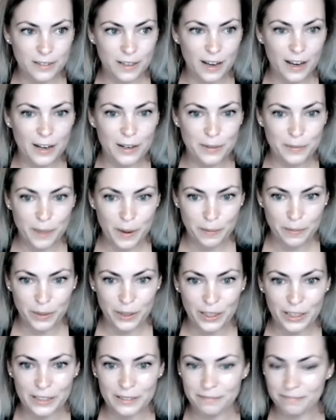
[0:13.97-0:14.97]
I remember
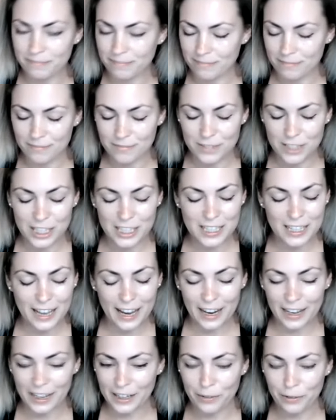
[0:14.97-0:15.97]
it just
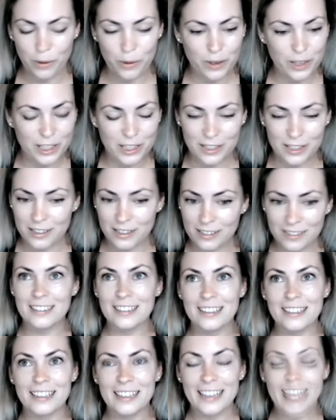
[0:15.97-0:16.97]
like it was
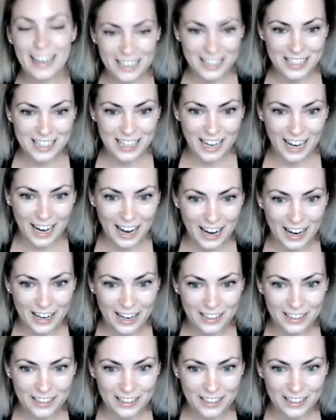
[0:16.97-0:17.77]
yesterday.